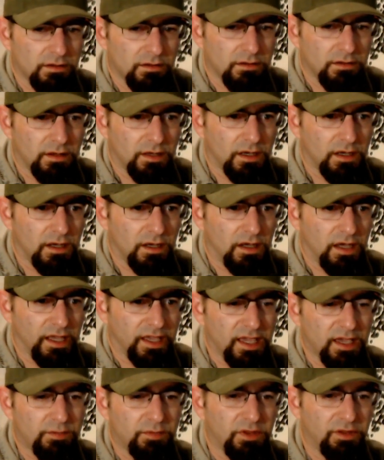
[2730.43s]
I
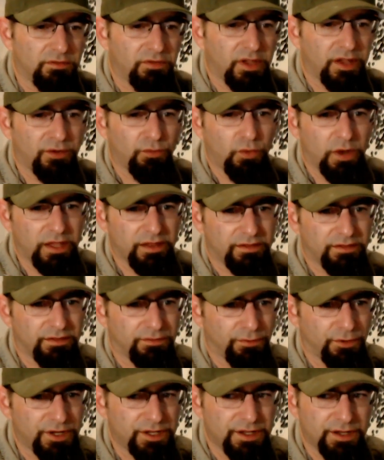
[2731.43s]
can't believe we had to wait
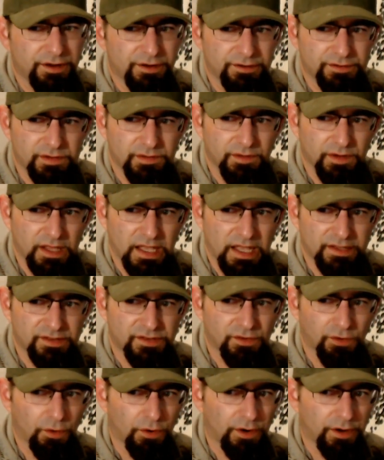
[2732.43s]
3 years for that
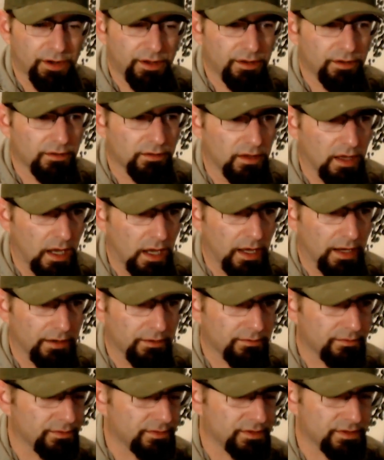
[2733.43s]
storyline.
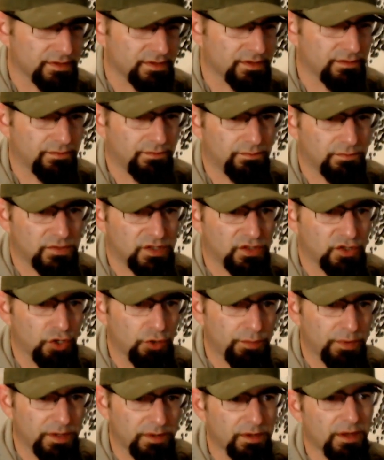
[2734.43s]
It was just
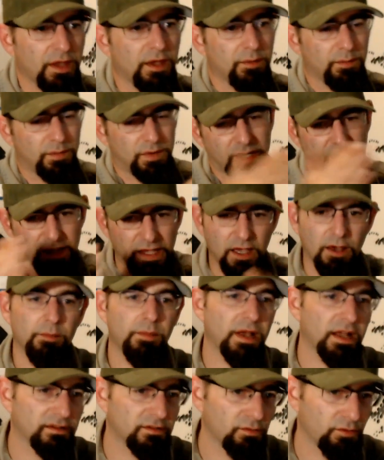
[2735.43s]
stupid. But anyhow,
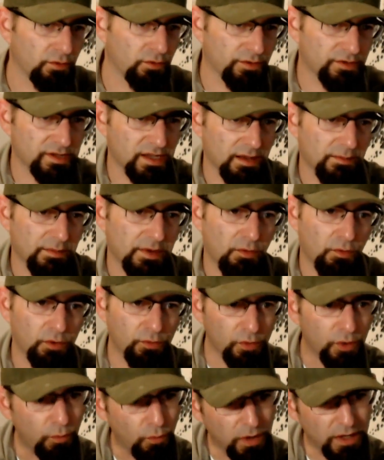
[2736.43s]
back to what we were talking about. When
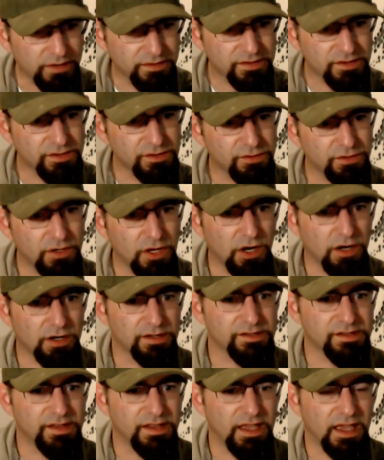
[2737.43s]
we went to
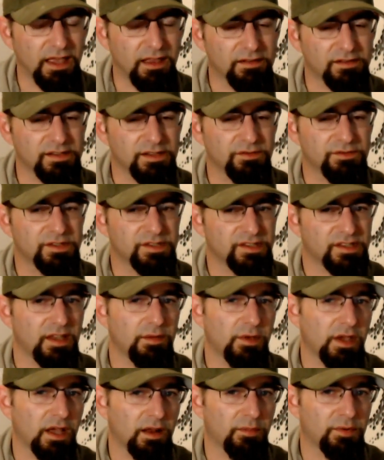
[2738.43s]
Guardians of the Galaxy, it was the
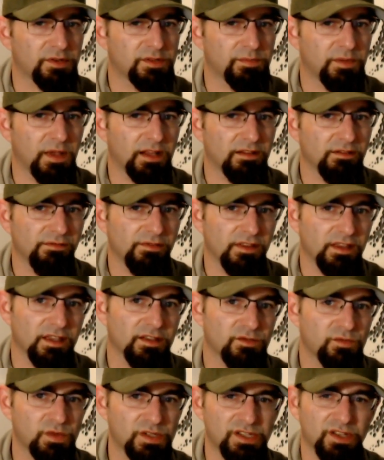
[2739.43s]
same kind of perspective thing
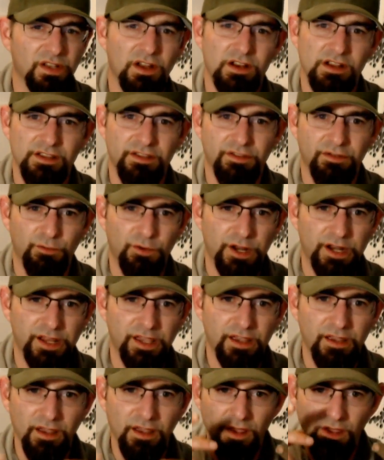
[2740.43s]
because we saw it in
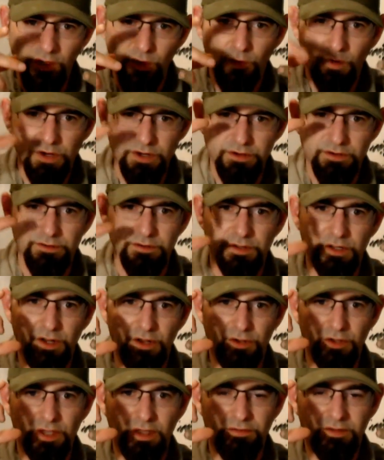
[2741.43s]
3D, where you
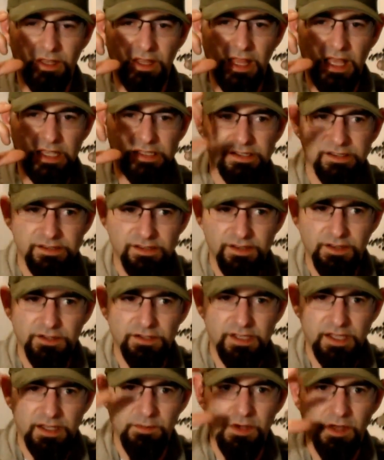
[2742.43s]
have the glasses and you can
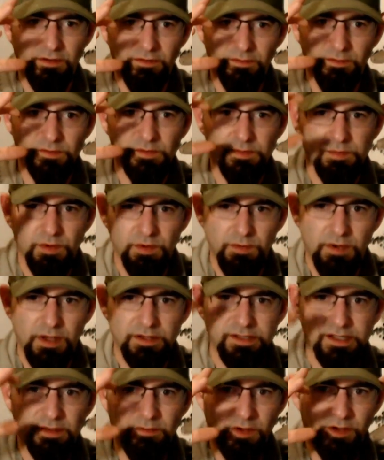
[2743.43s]
take them off, put them on,
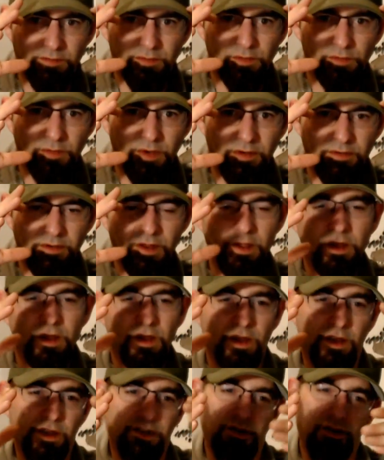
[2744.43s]
take them off, put them off.
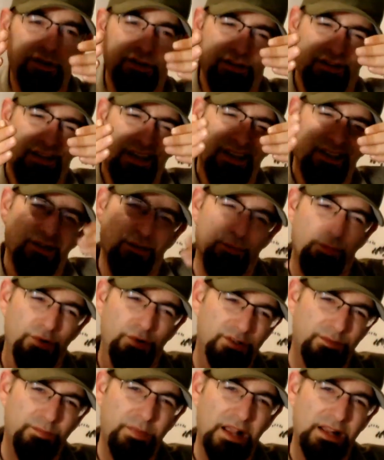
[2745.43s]
Your
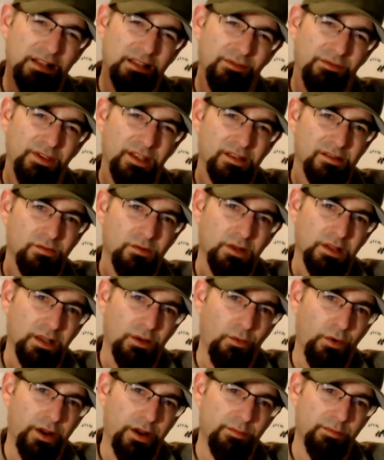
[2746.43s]
perspective gets really
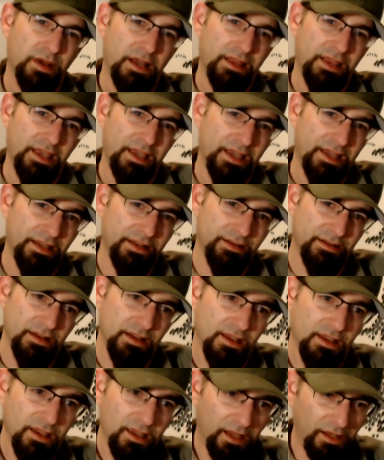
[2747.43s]
weird by the end,
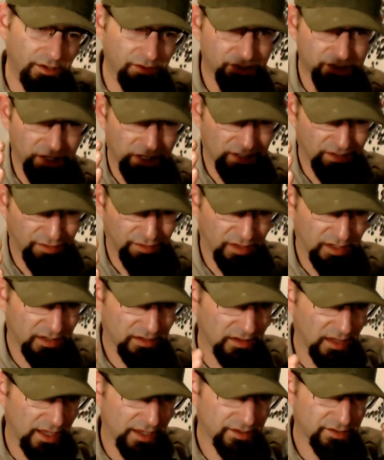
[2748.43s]
and you start to think
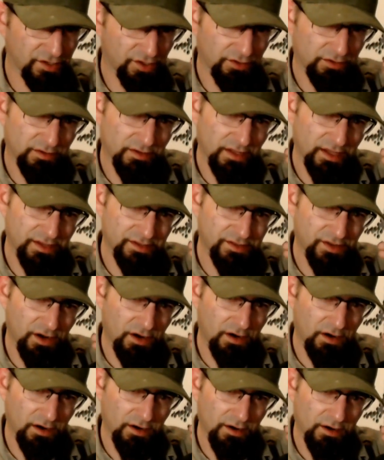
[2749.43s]
like certain things
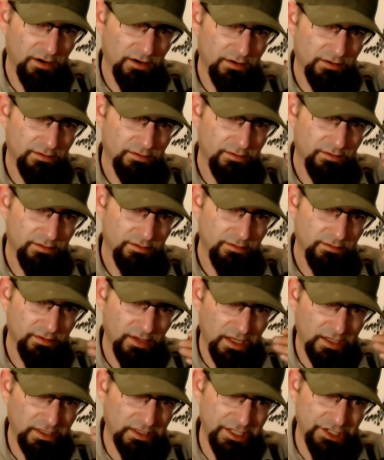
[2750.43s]
are
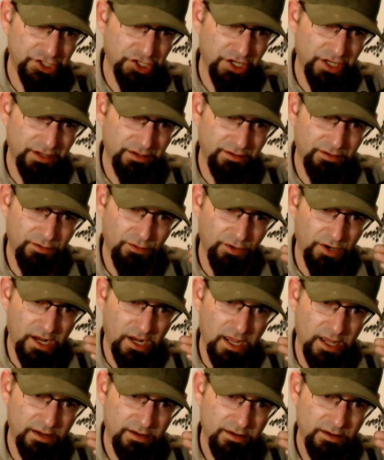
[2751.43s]
like legit or
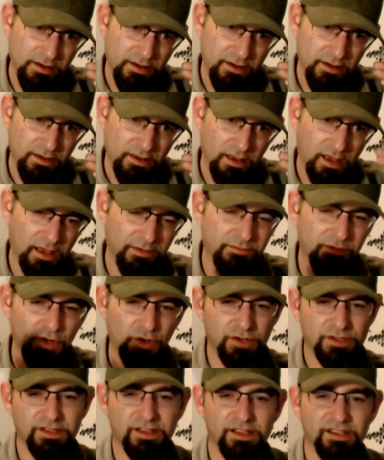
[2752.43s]
not. I've
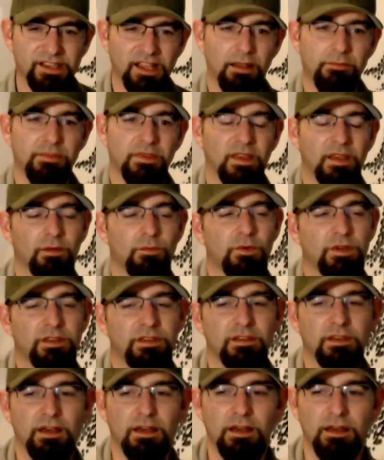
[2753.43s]
noticed the same thing with
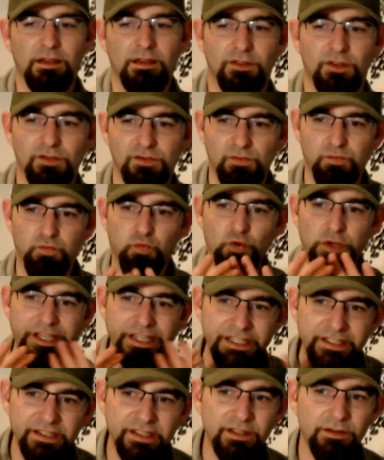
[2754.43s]
those
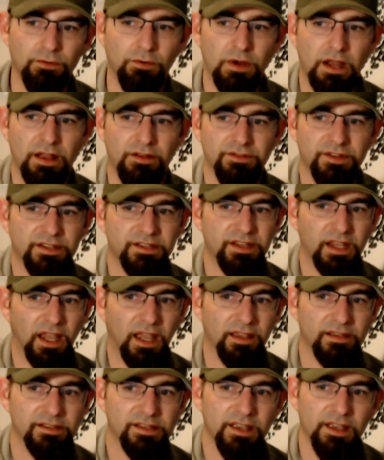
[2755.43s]
really rounded
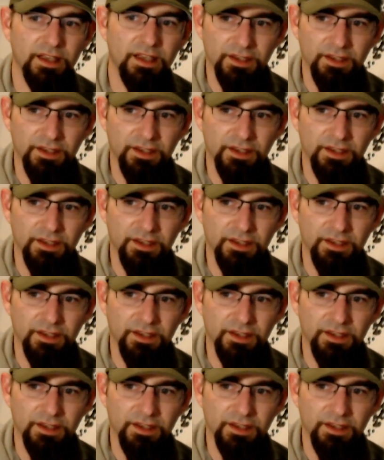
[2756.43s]
tanks.